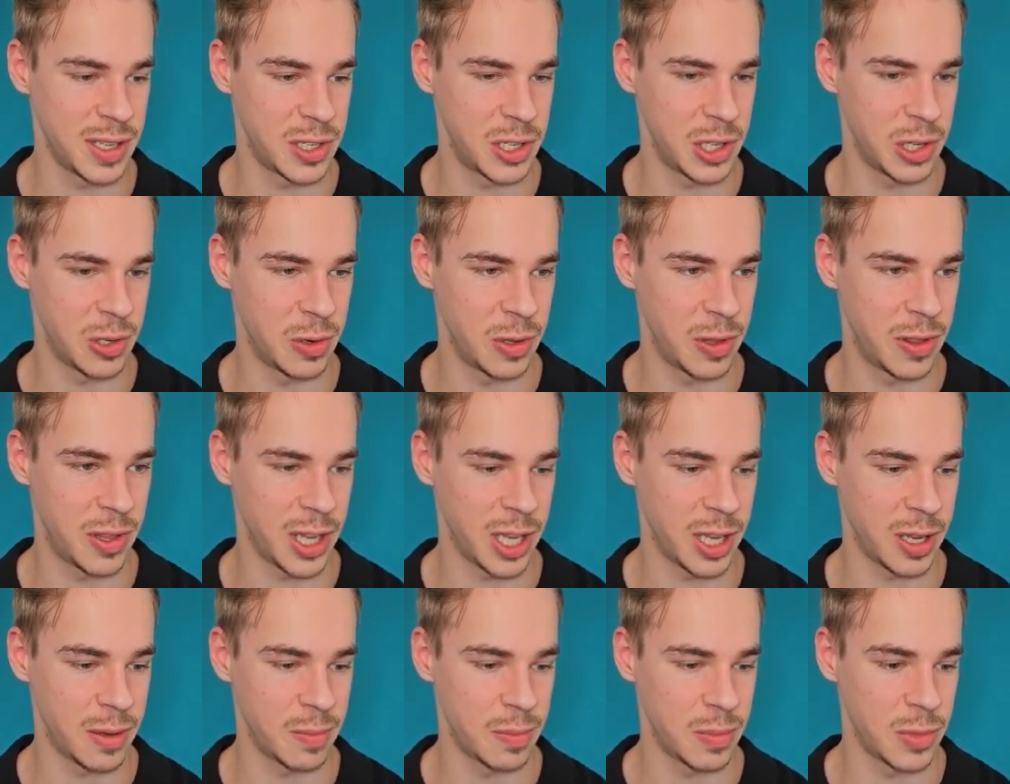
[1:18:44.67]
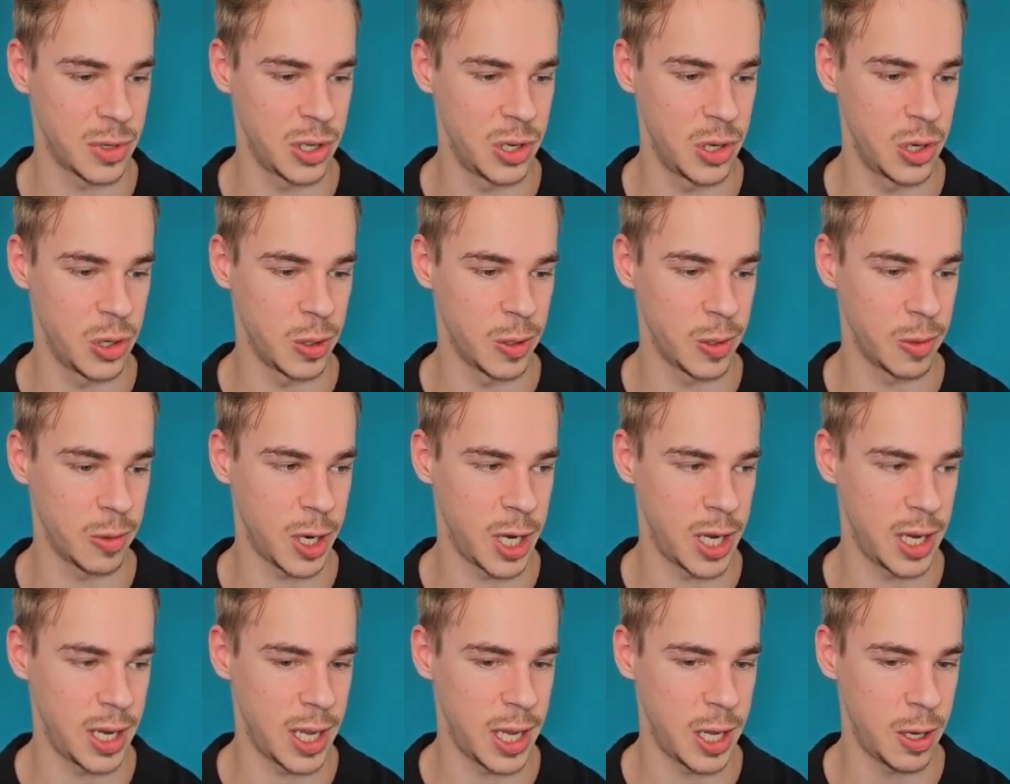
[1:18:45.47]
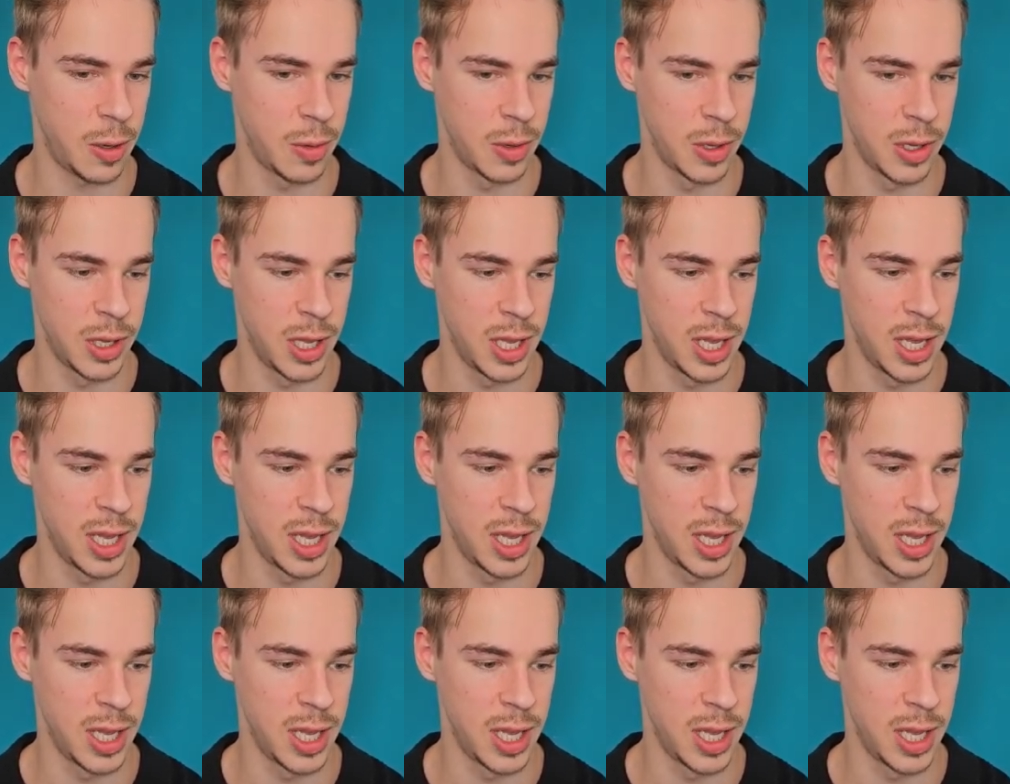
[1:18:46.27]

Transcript: That's the only thing I'm doing right now.